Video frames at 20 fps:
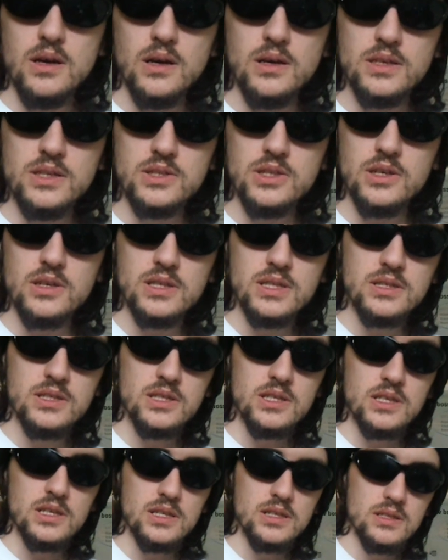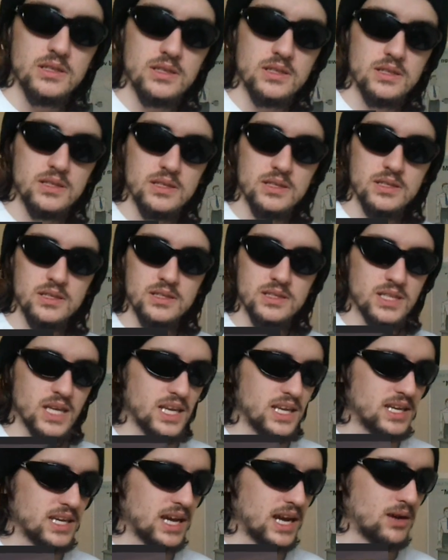I decided to
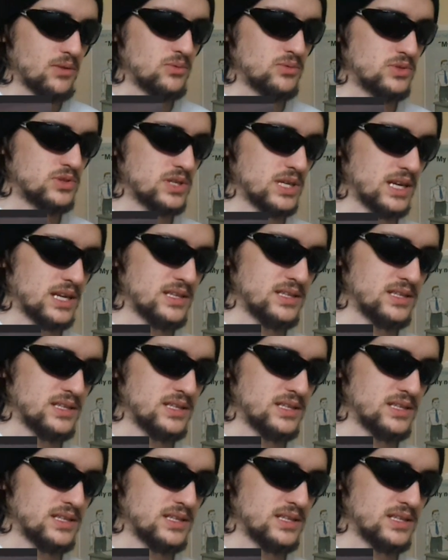take it out